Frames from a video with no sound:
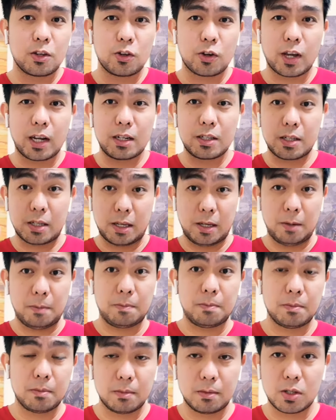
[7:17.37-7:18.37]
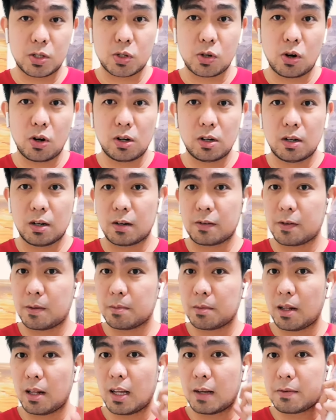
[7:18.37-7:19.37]
you can skip the song, or
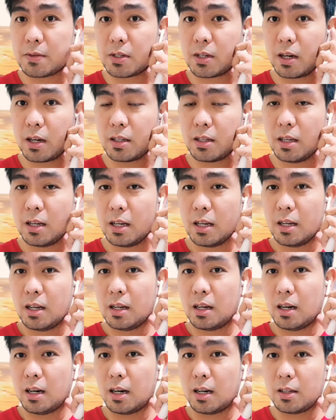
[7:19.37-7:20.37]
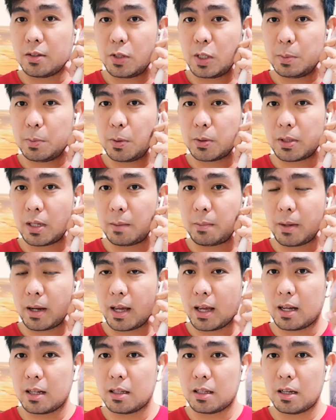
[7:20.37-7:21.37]
from the left side, triple tap
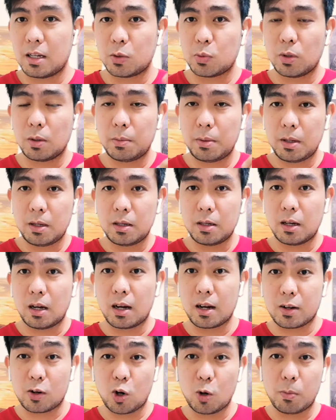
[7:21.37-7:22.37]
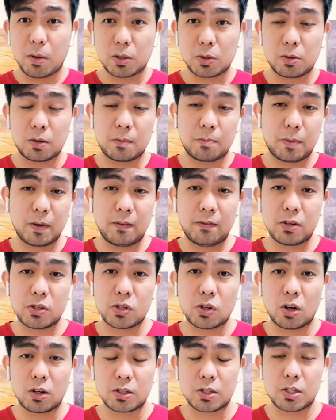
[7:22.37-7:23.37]
again, it will be go back to the previous
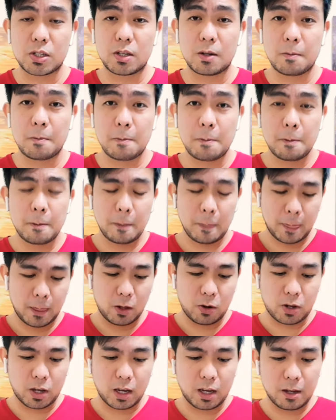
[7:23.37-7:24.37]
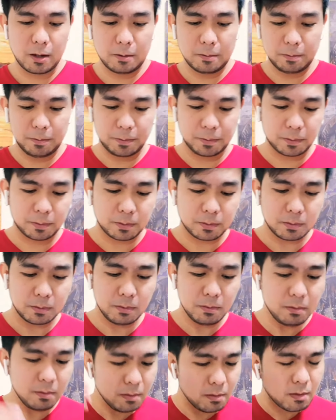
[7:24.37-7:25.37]
songs. Okay,
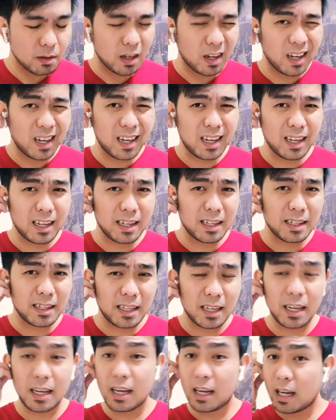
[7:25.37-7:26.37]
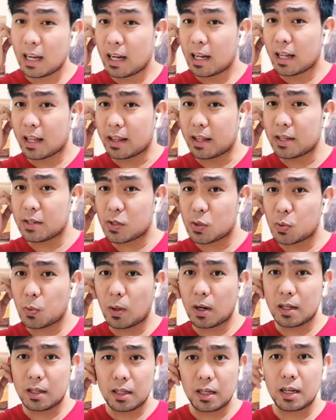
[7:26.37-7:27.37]
and this
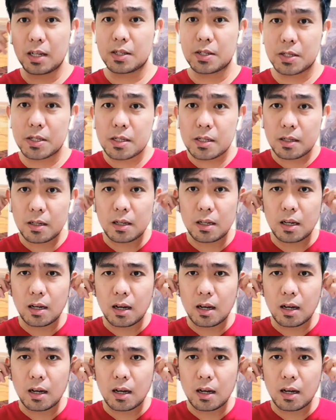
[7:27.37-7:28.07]
one, it's